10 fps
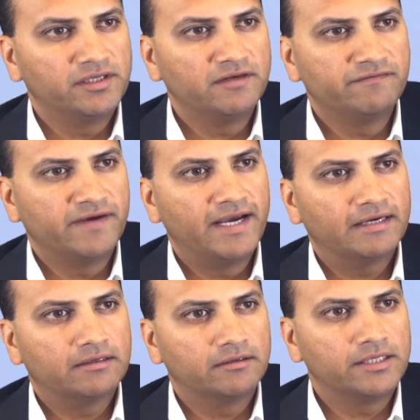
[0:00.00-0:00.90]
In
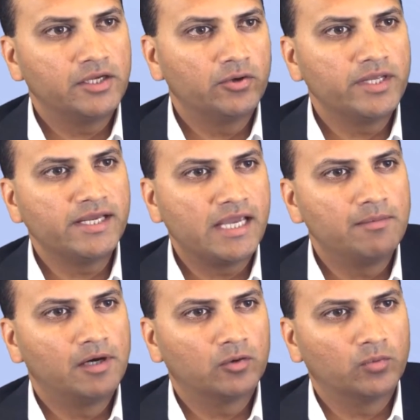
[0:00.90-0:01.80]
fact, DoD came
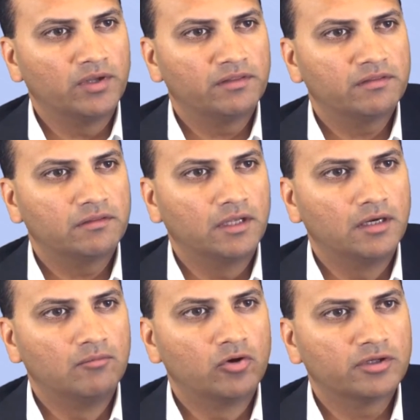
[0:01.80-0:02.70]
out with
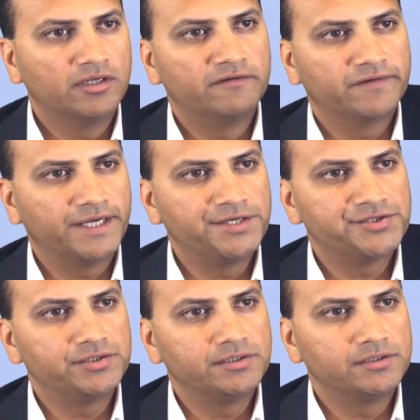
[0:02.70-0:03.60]
more
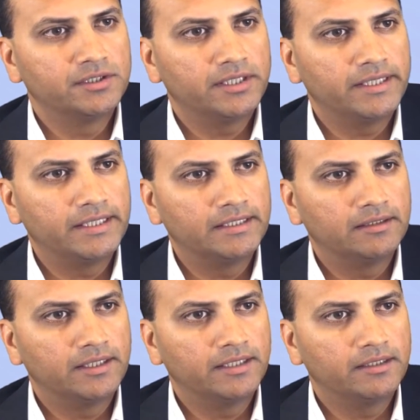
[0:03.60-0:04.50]
clarification
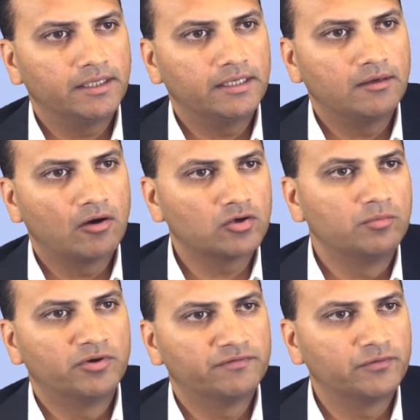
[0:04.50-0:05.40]
in
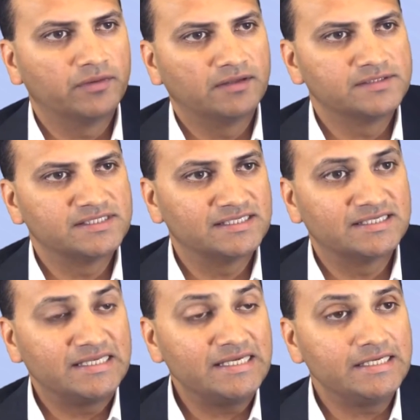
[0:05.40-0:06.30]
October of
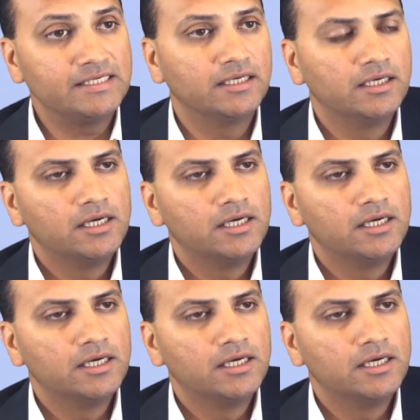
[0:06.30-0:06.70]
2016,